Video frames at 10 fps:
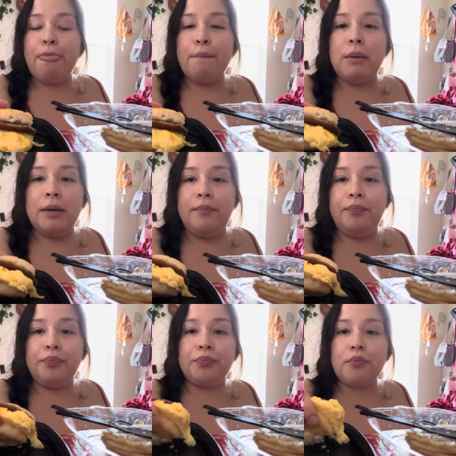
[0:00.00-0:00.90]
but
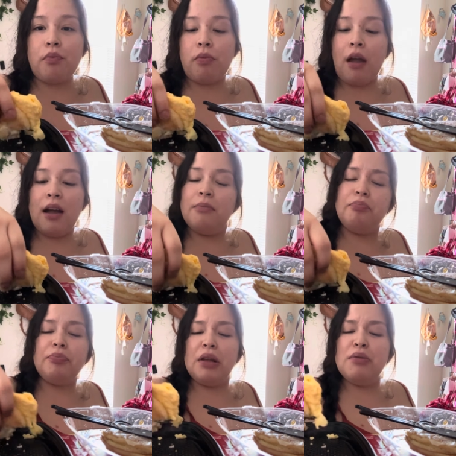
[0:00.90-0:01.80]

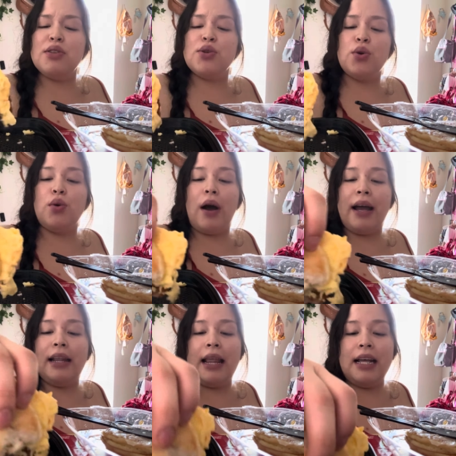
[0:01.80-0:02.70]
it was cool while
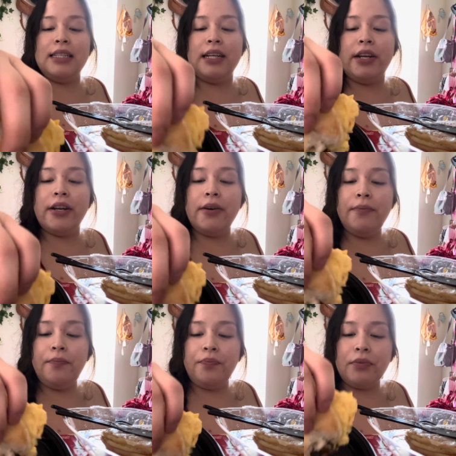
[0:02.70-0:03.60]
it lasted, you know?
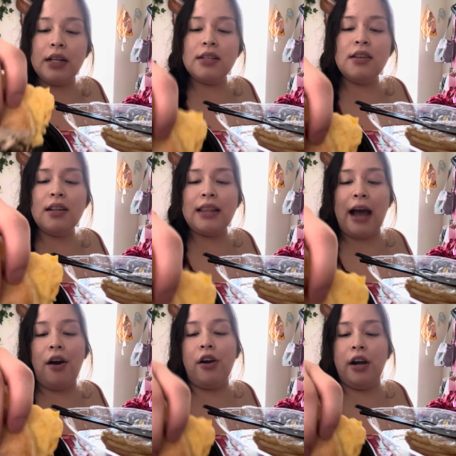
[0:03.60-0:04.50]
It's not that
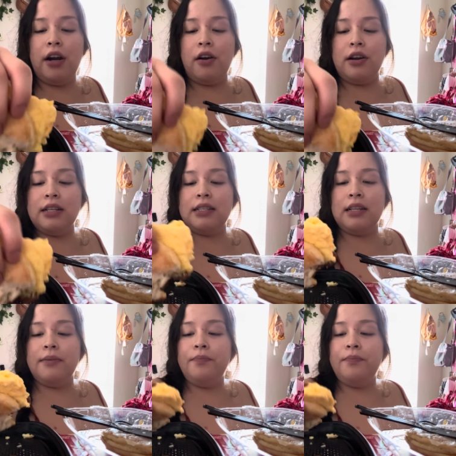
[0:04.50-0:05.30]
hard, honestly.